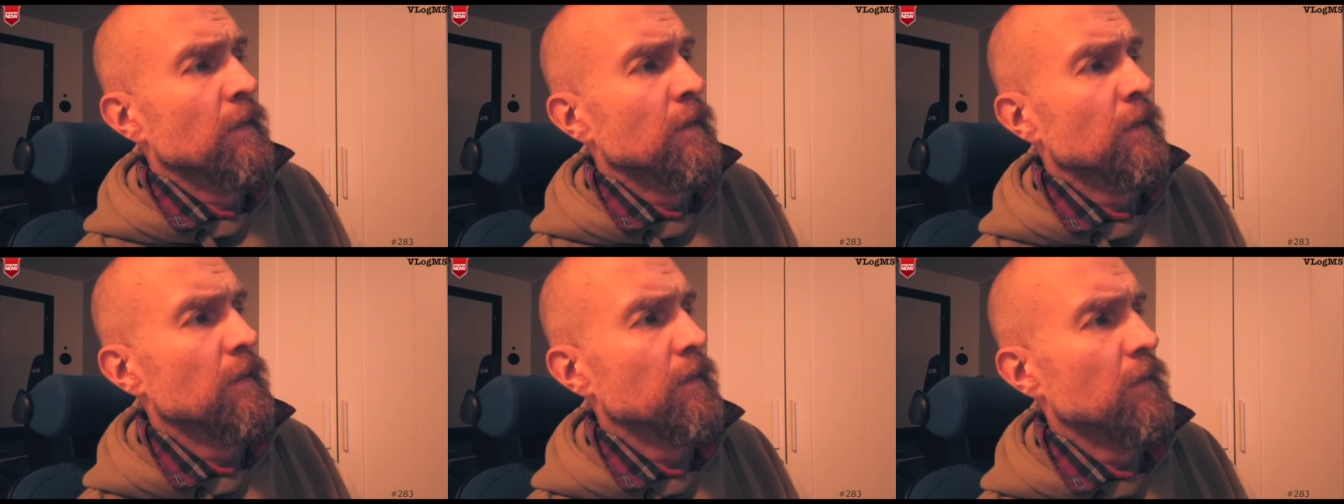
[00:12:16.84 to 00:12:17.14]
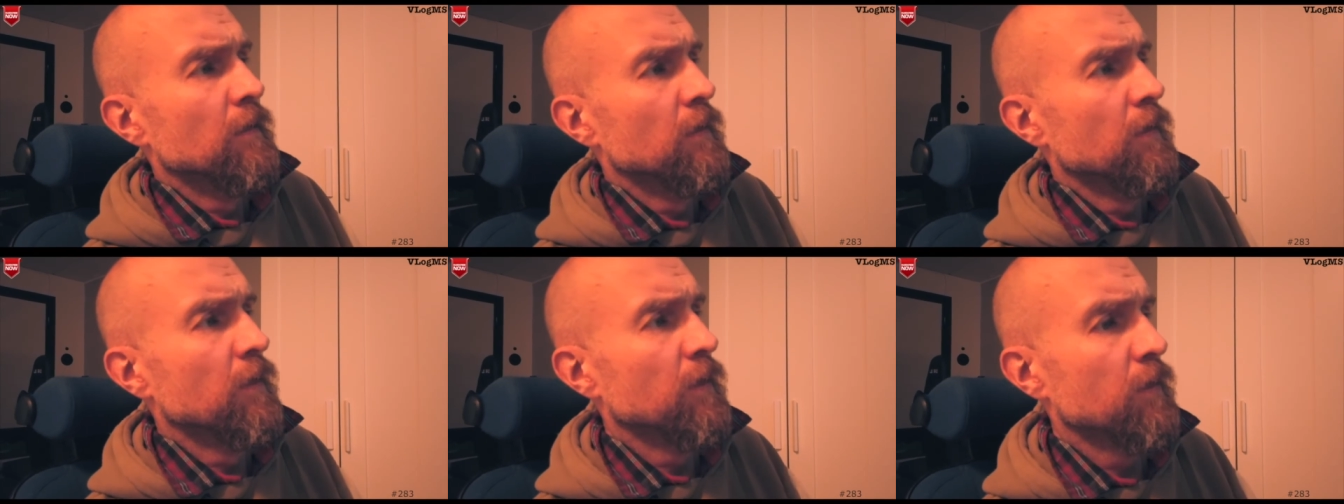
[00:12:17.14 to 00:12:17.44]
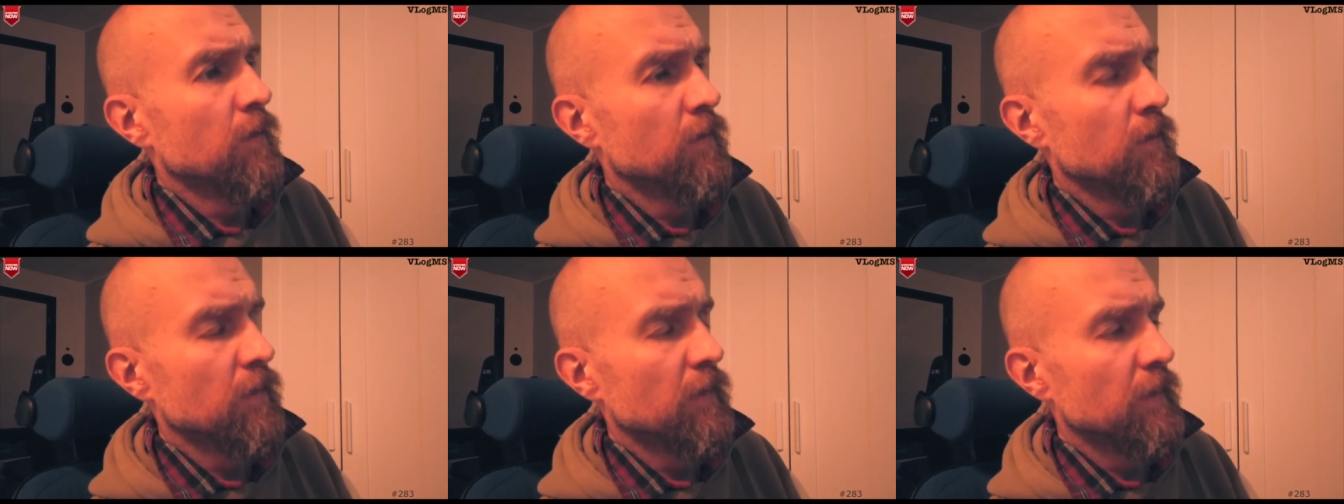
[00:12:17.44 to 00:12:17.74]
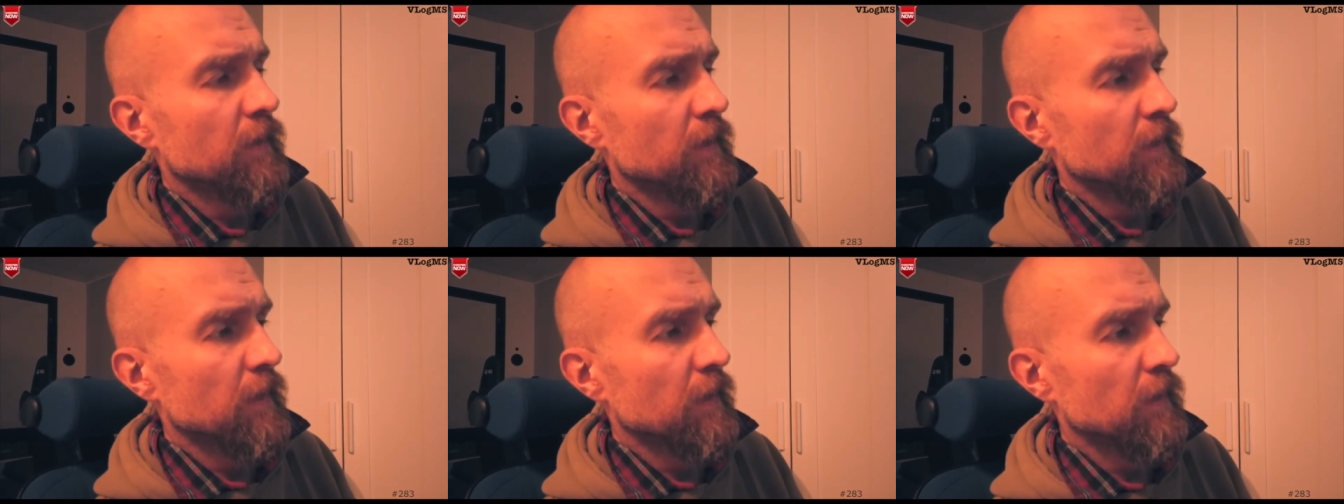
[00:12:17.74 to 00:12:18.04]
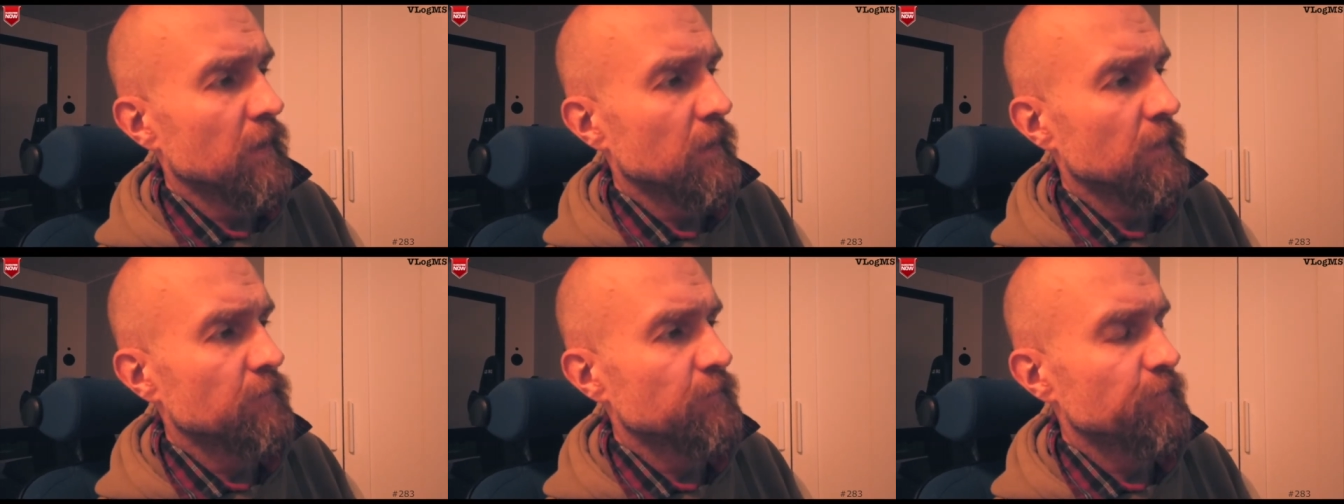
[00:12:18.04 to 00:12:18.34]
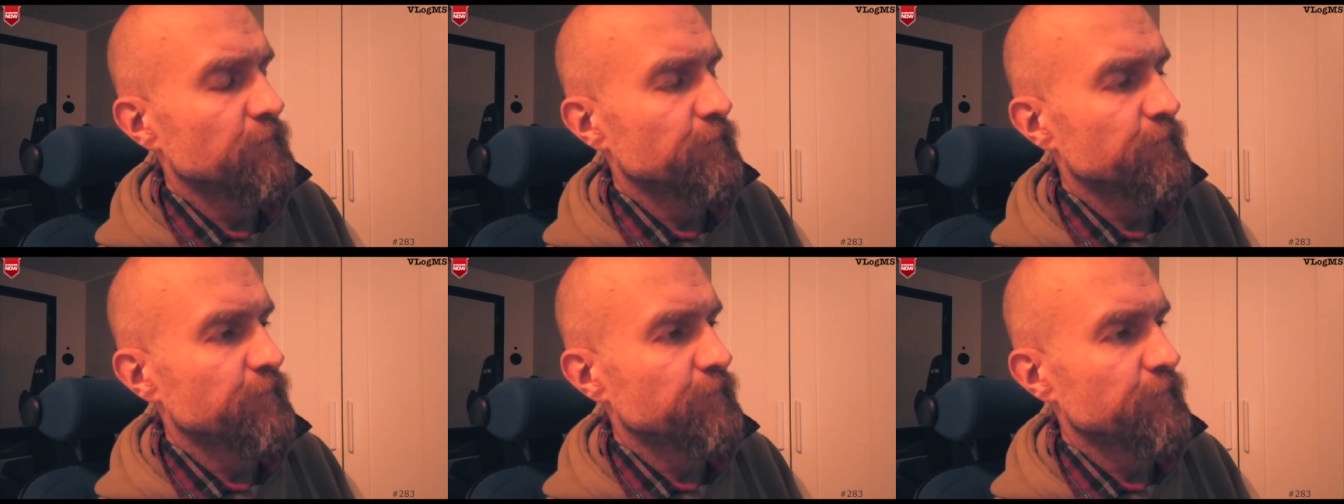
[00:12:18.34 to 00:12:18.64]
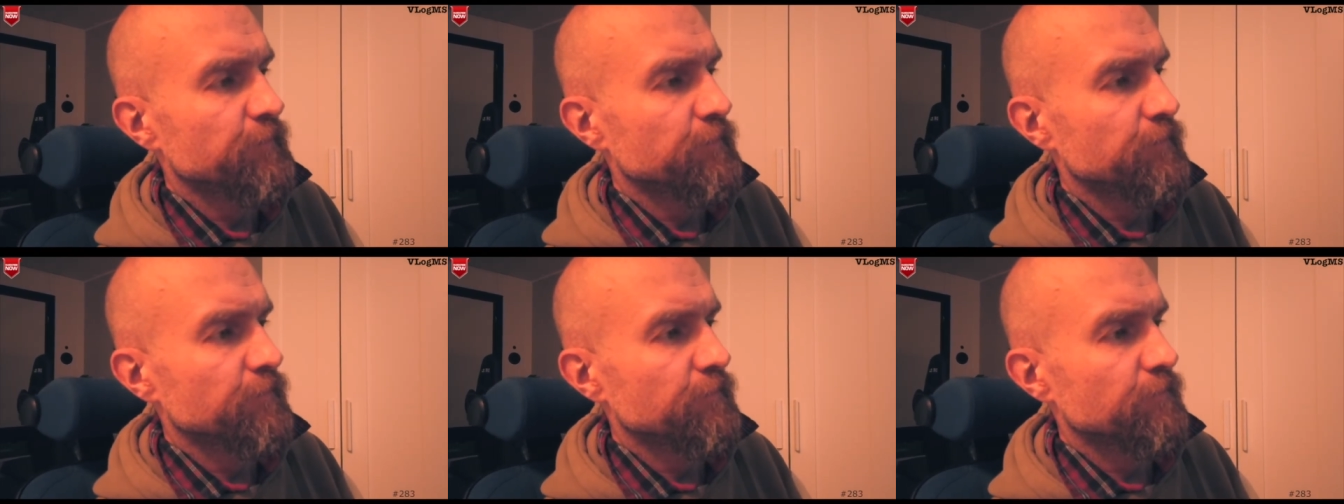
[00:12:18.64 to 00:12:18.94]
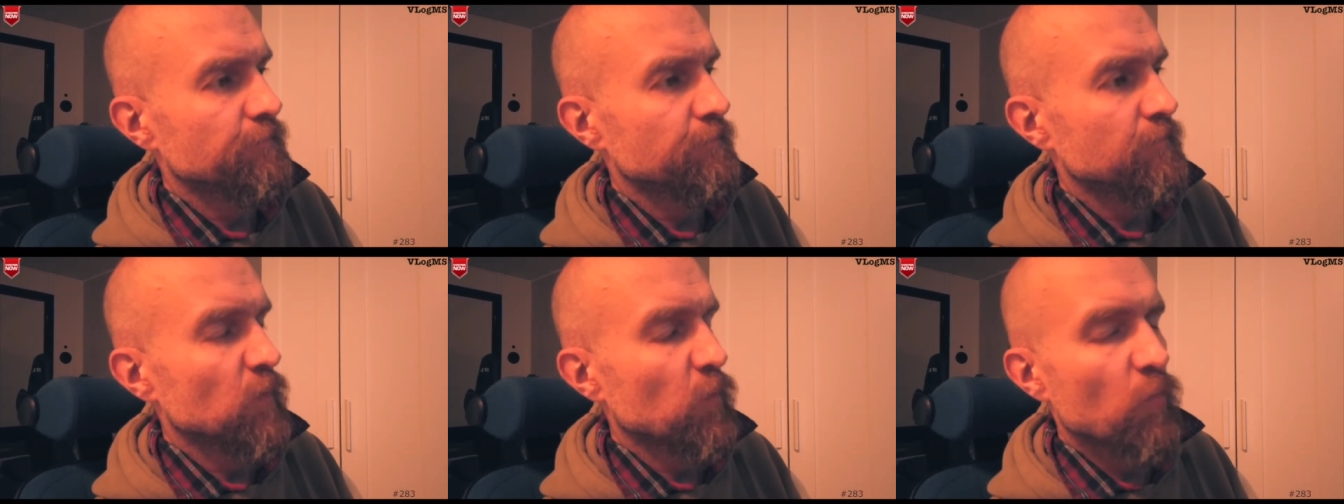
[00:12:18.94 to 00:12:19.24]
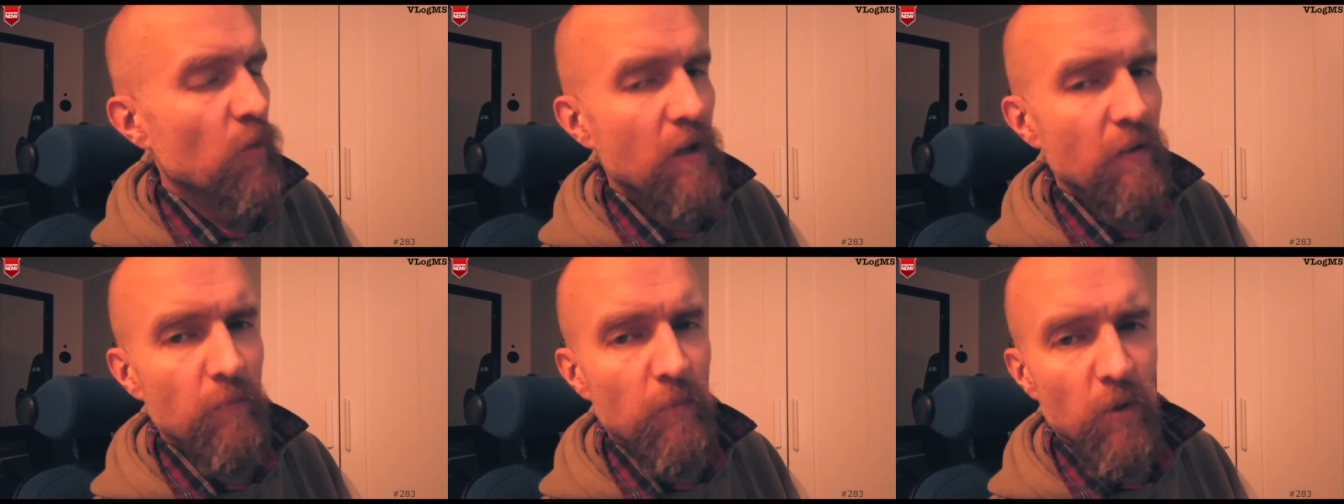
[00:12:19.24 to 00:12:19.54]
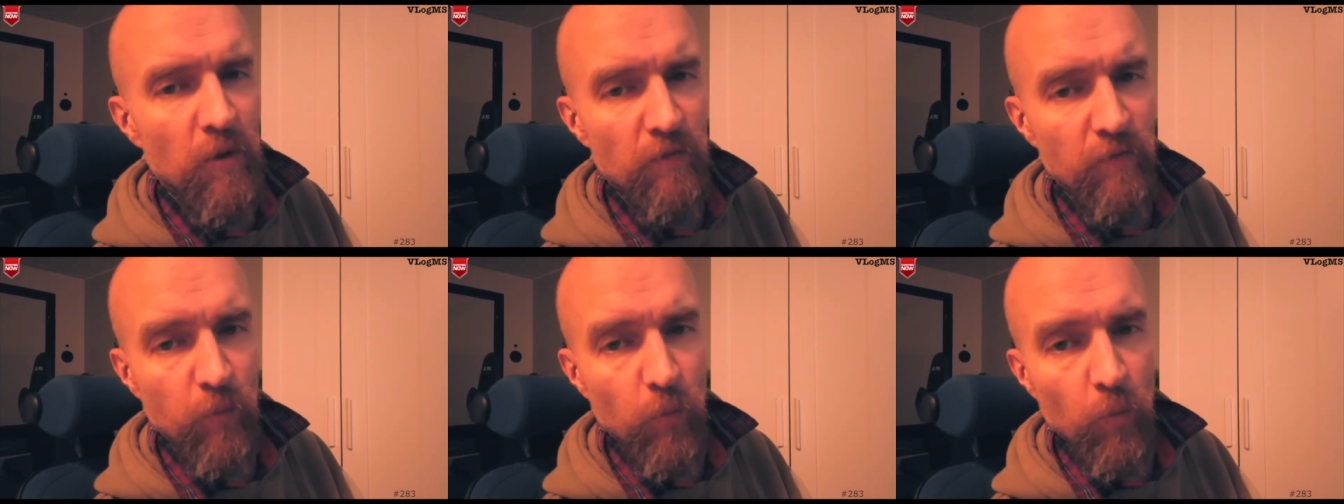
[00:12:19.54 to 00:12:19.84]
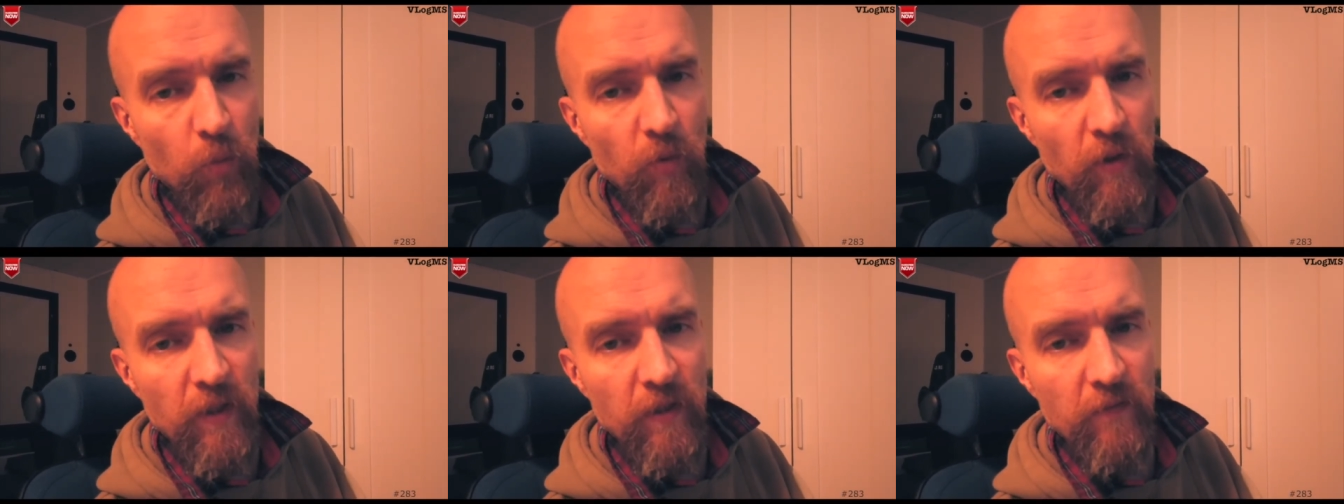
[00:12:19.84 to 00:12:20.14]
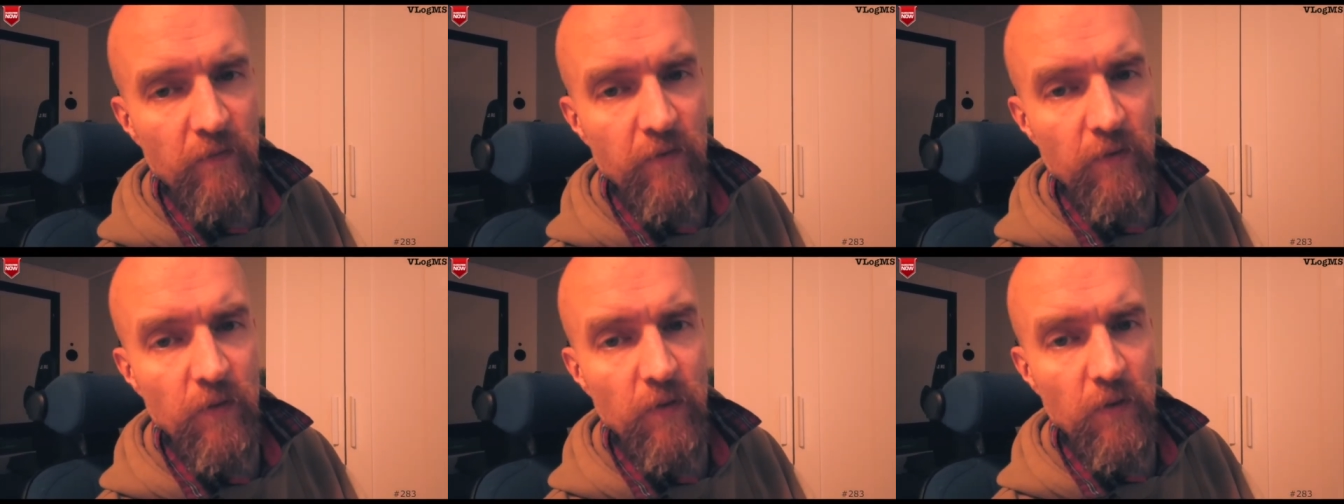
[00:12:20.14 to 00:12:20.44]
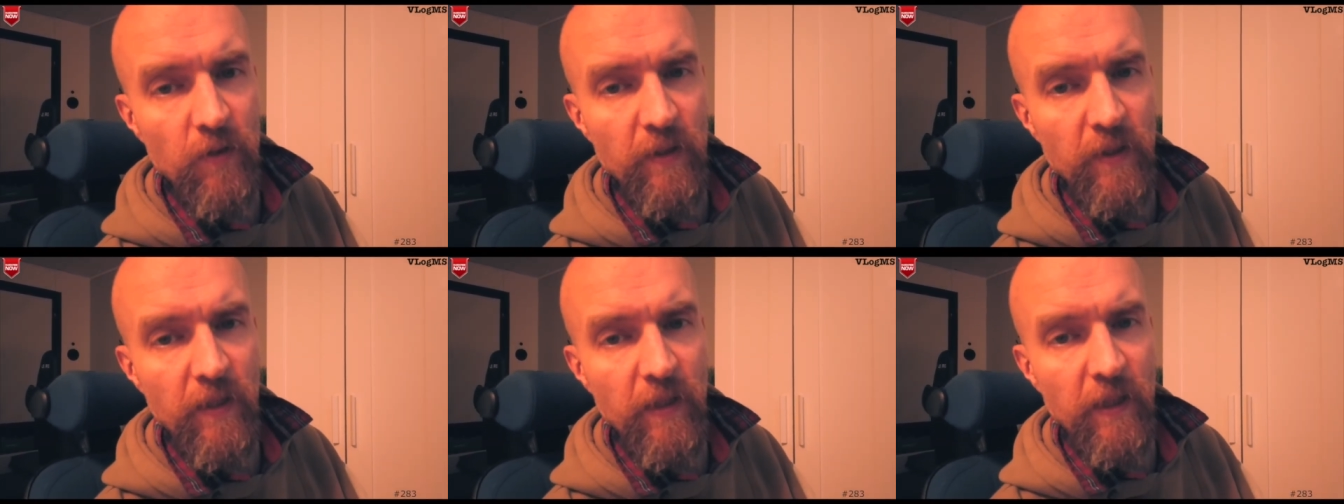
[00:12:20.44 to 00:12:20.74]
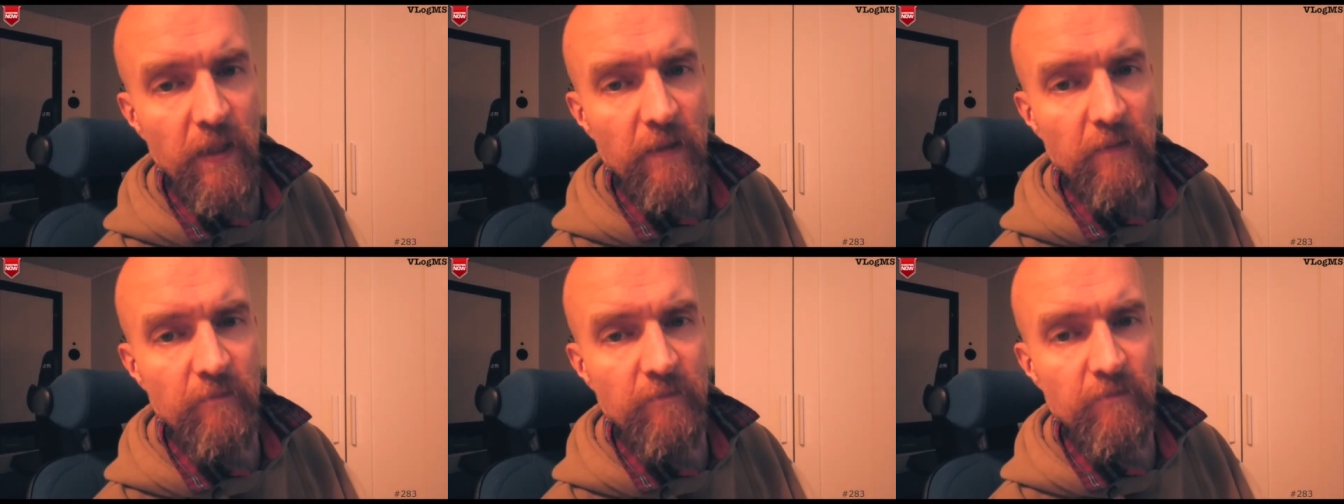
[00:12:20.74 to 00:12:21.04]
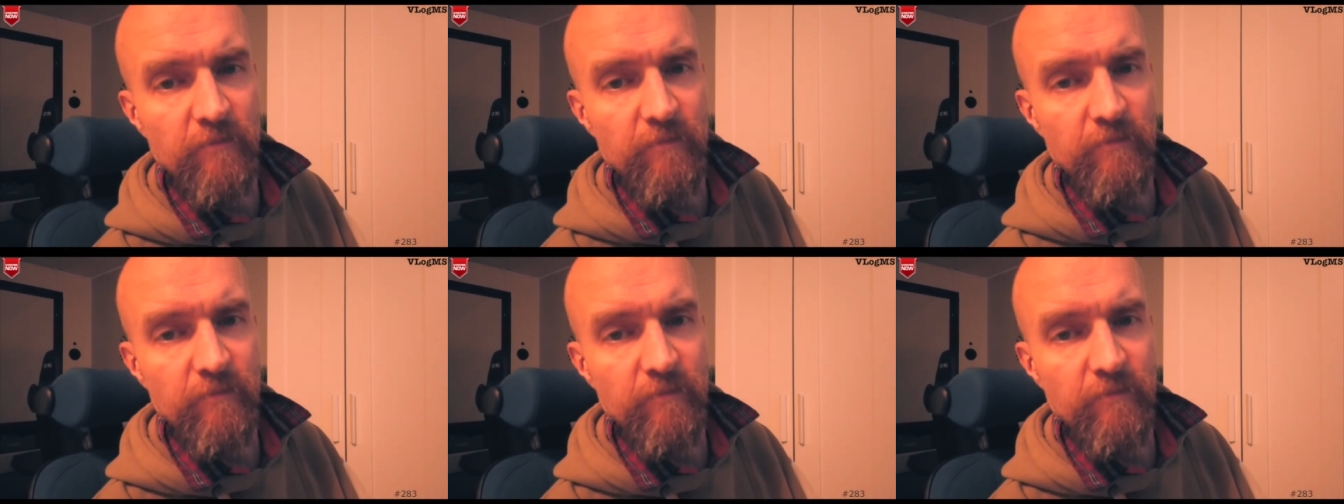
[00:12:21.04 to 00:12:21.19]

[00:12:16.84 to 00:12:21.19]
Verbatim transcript: Oh, oh one more week of holiday,